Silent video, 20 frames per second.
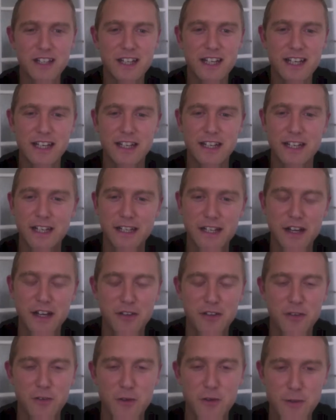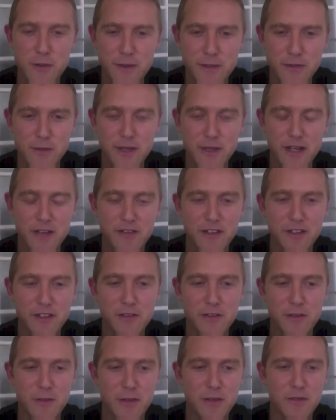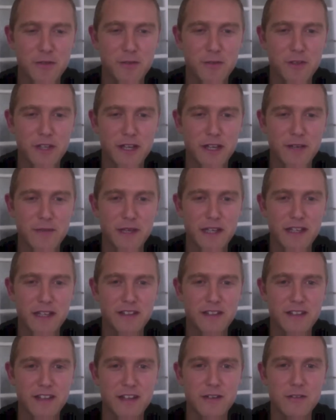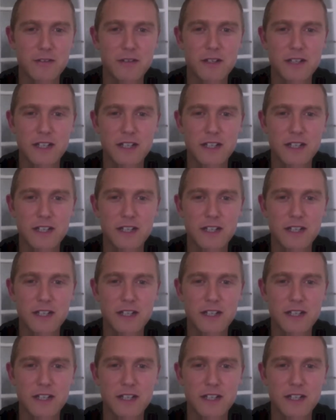And I thought, well, I may as well make a video about what that might entail